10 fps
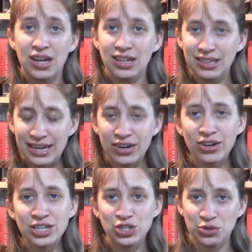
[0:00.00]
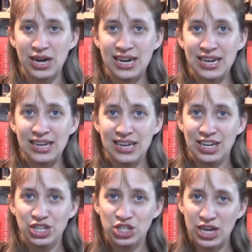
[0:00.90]
Later in training,
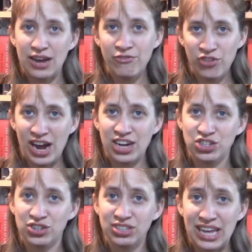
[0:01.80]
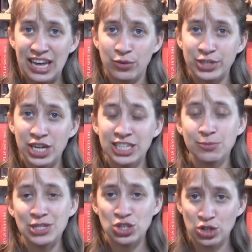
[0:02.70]
Sham fractured a leg which had to
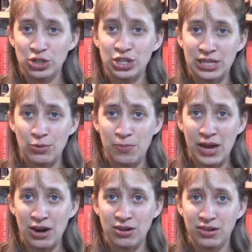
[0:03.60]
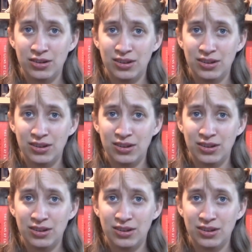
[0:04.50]
be surgically repaired.